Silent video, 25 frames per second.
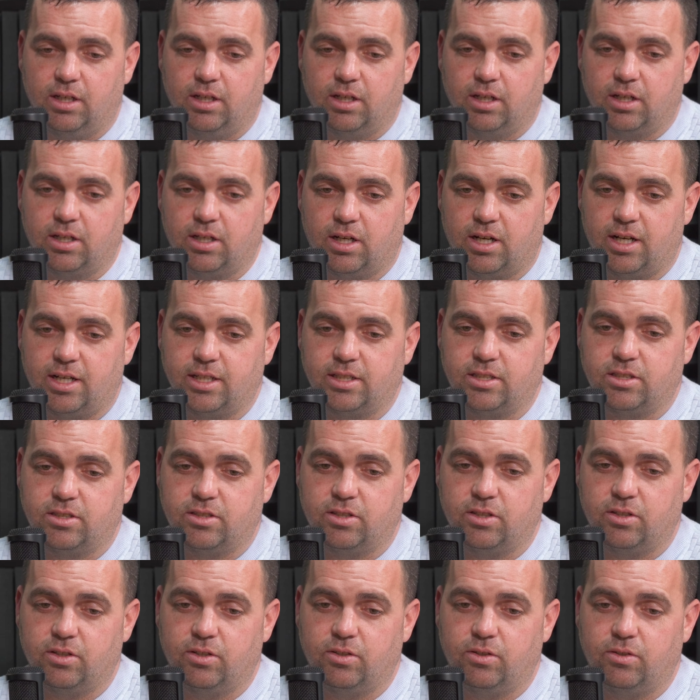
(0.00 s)
guys
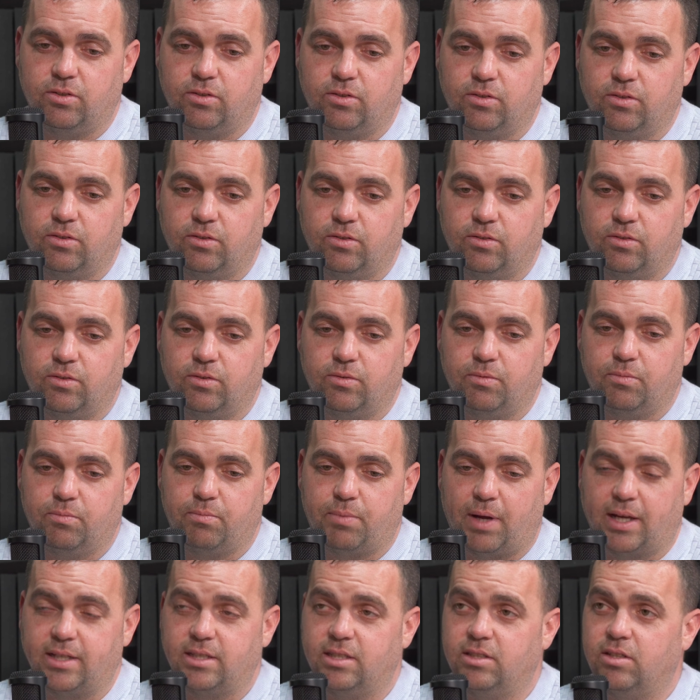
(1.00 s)
to
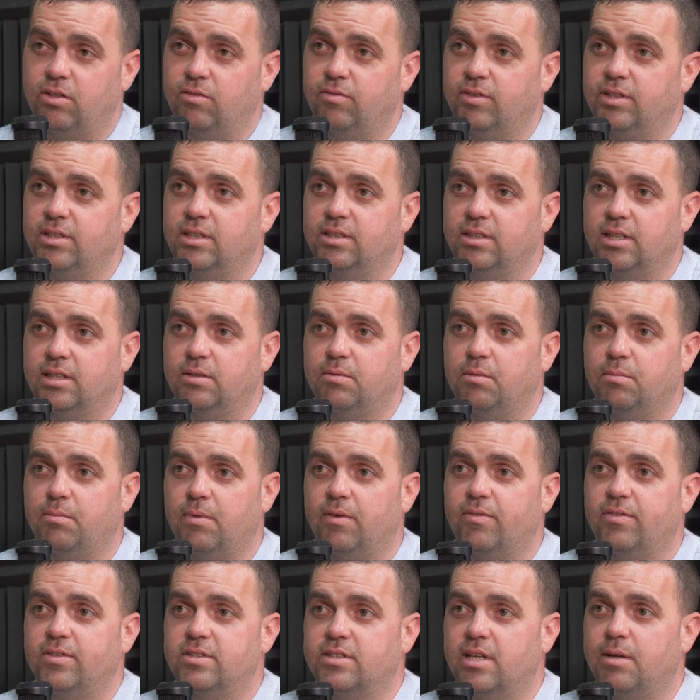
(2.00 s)
basically do risk assessment
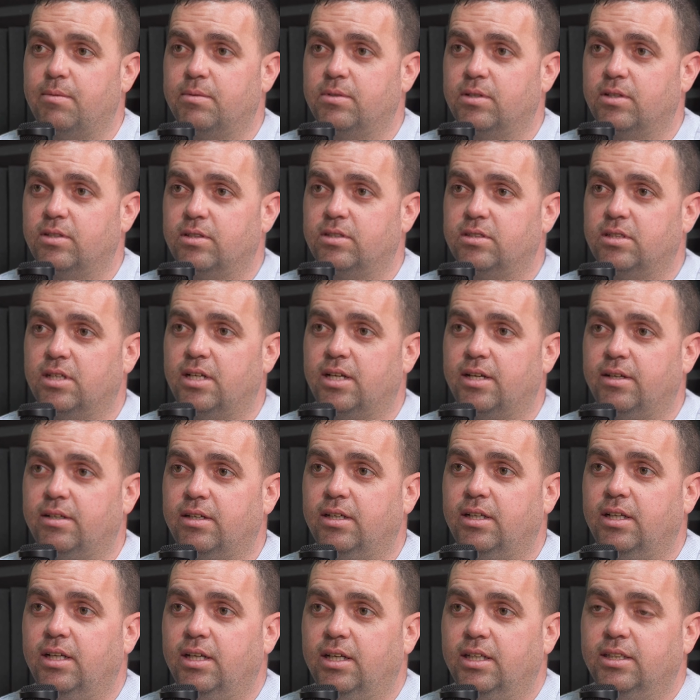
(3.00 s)
method statements on site.
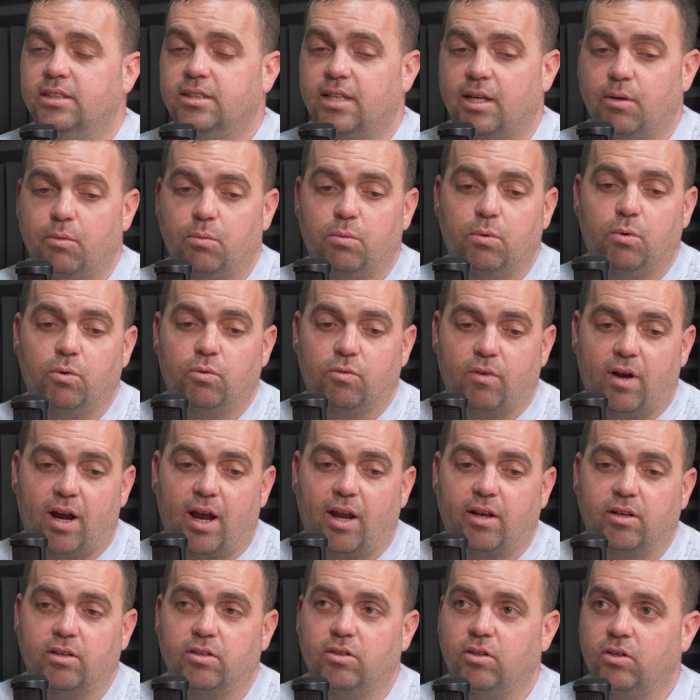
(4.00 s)
So they walk
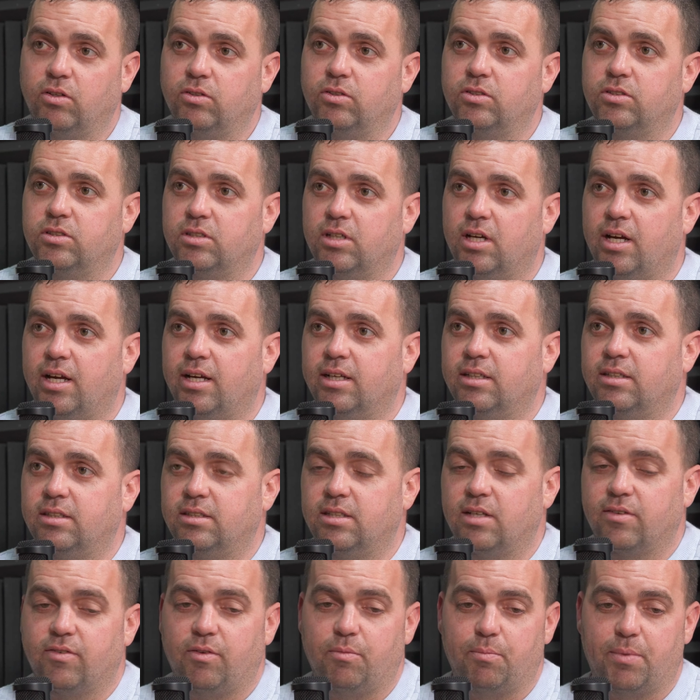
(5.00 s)
around on site, there's
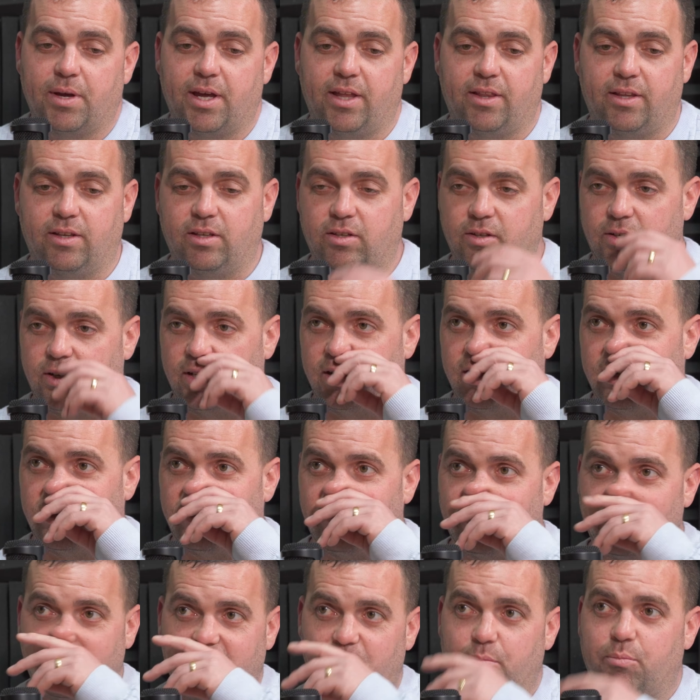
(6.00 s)
nothing better than doing it
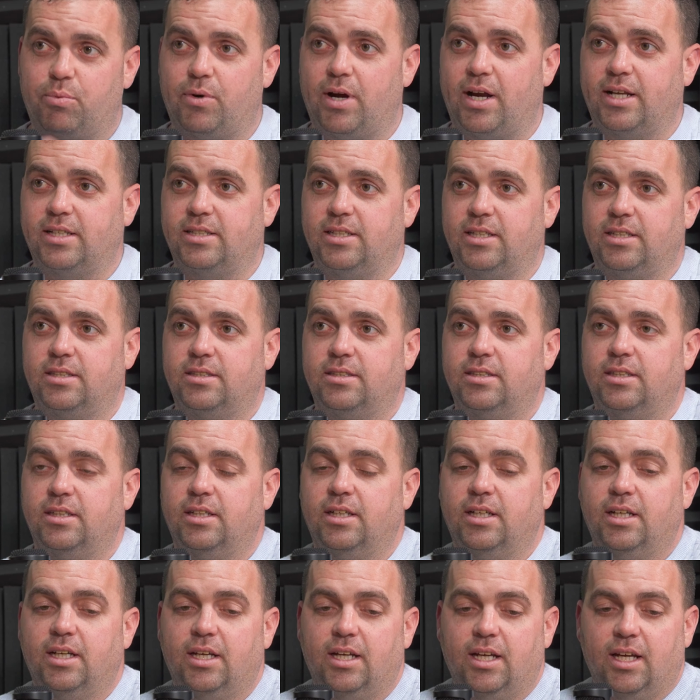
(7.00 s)
in practice.
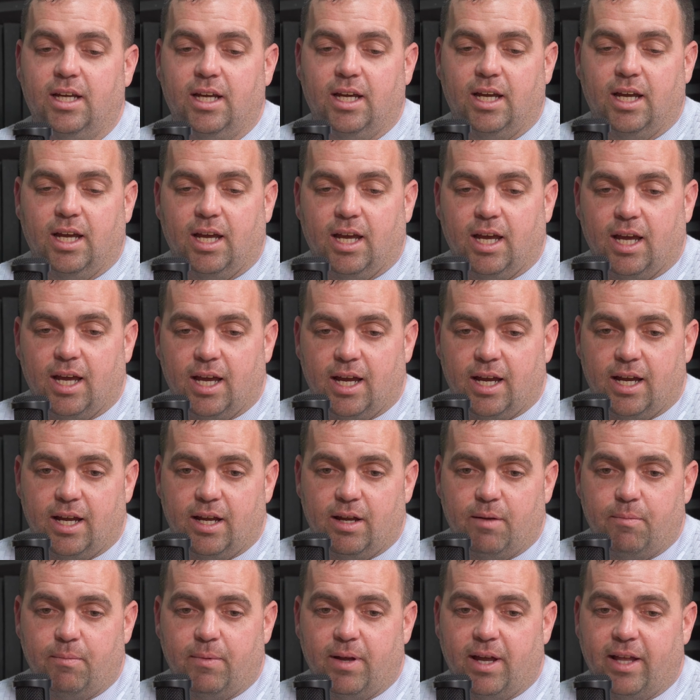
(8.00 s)

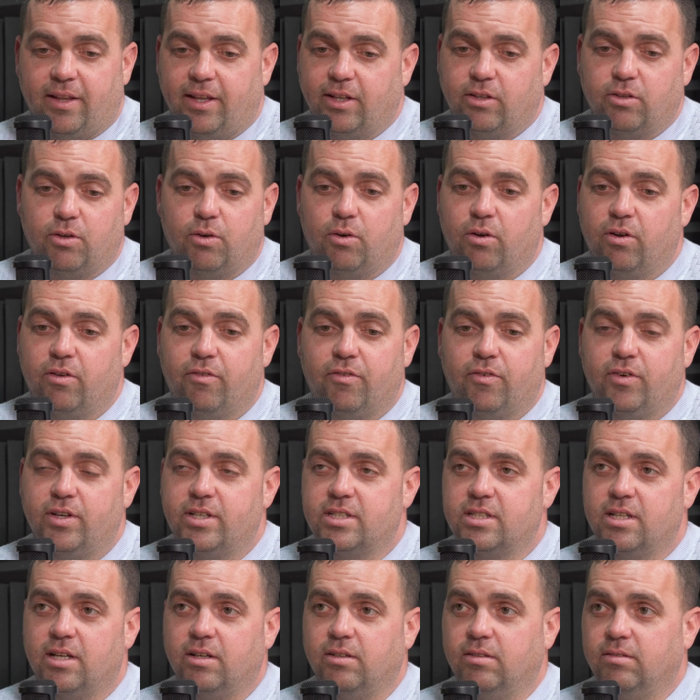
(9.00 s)
And they do it all on a
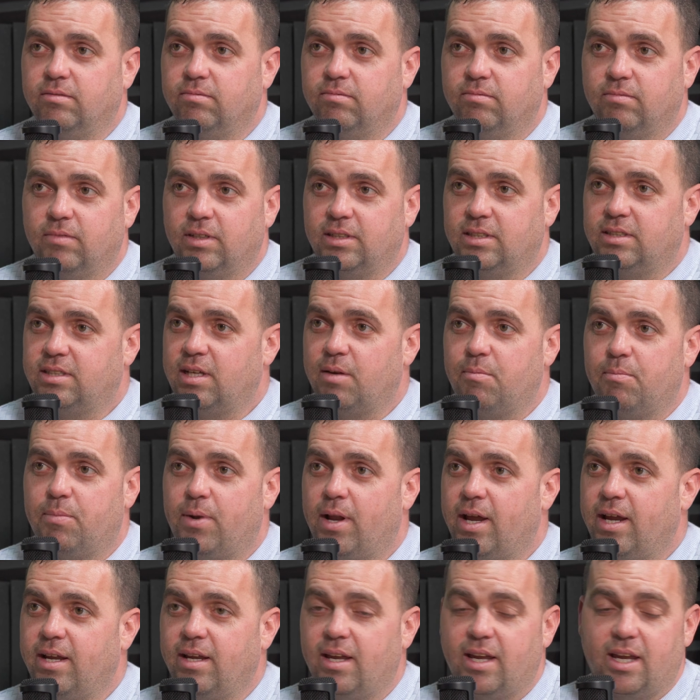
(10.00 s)
voice note. There's a
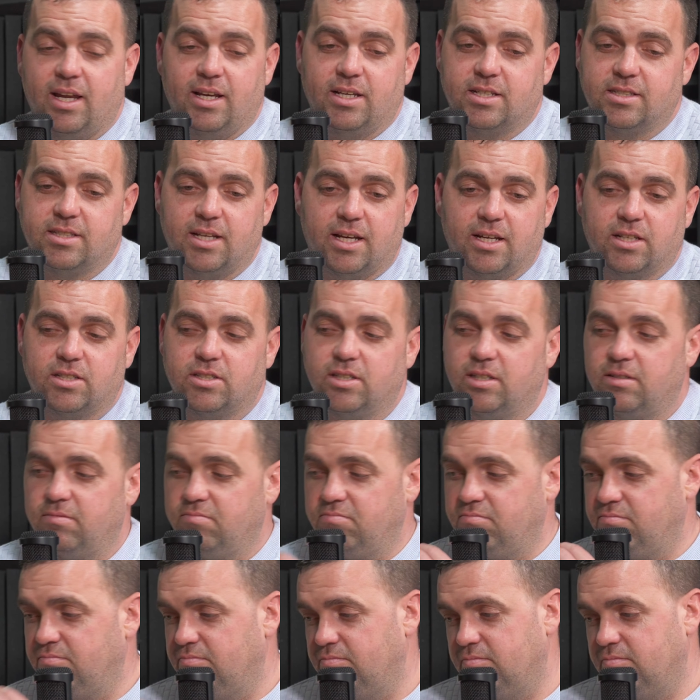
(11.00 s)
template, each section,